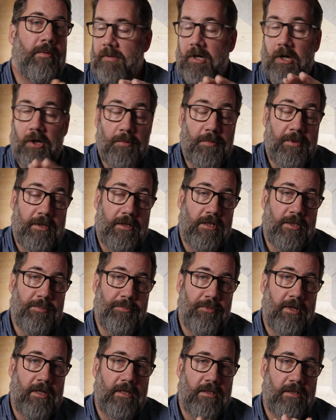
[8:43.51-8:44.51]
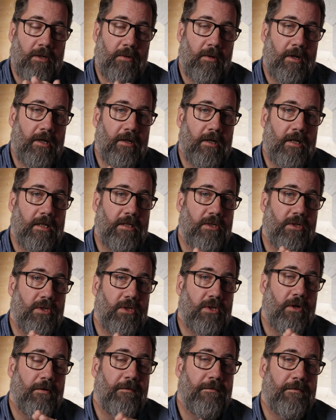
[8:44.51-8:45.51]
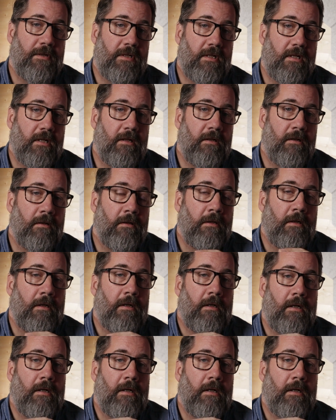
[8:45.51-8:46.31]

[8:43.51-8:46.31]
I'm hoping the springs are quite nice and soft still,